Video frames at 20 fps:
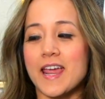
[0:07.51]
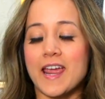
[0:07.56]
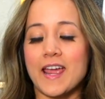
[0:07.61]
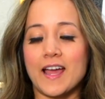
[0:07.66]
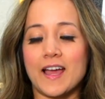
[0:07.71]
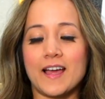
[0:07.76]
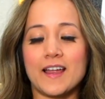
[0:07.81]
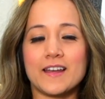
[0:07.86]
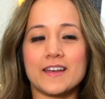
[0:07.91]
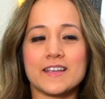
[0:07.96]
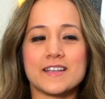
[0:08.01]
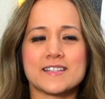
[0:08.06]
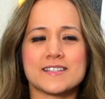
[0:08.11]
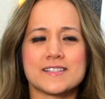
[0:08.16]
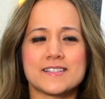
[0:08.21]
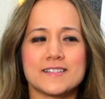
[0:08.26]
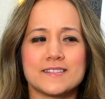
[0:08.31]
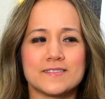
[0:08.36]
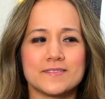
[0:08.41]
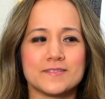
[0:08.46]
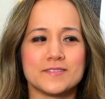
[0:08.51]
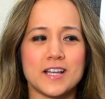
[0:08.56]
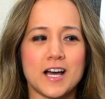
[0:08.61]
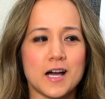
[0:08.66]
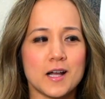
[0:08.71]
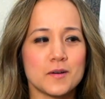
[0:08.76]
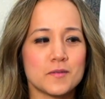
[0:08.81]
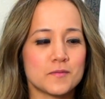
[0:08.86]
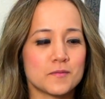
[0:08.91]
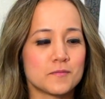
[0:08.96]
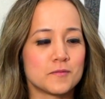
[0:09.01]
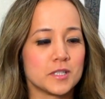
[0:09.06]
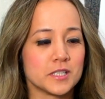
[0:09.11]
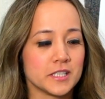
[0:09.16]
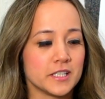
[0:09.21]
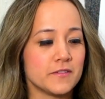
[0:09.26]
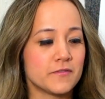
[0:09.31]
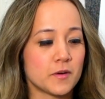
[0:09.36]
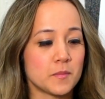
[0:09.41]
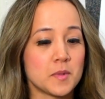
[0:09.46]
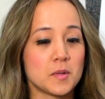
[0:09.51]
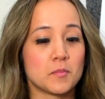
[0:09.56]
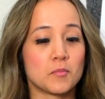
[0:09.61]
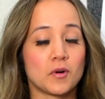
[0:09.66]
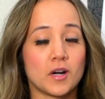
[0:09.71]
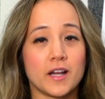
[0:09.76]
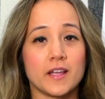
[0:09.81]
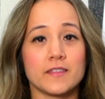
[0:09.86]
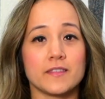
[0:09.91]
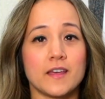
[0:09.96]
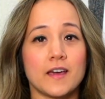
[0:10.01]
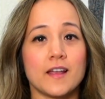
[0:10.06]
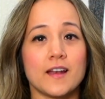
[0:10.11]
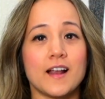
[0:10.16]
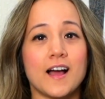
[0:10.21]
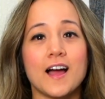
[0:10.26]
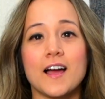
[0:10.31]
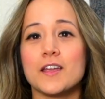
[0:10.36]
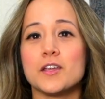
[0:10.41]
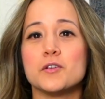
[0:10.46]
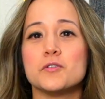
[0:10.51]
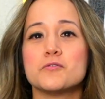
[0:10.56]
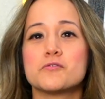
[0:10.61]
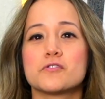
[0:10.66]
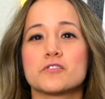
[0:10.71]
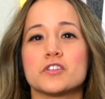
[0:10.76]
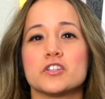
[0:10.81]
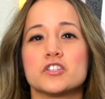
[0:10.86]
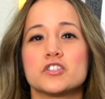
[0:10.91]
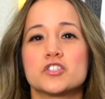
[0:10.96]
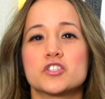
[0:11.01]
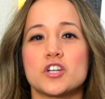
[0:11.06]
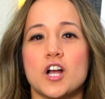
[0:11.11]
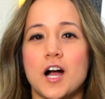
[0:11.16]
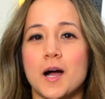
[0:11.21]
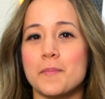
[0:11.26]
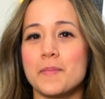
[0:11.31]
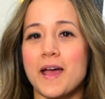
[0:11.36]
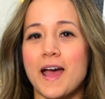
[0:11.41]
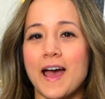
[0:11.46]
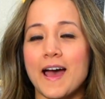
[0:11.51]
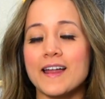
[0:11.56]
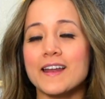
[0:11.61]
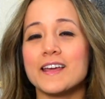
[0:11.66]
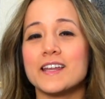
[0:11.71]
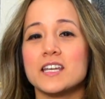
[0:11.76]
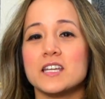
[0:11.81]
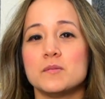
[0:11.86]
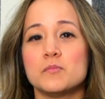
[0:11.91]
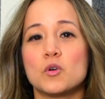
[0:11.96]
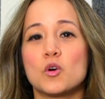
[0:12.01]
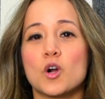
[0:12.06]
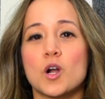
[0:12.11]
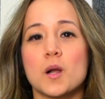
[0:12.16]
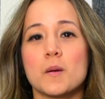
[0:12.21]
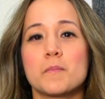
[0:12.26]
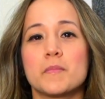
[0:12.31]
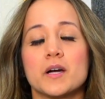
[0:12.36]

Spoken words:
and it's not really from a brand that I usually shop at anymore,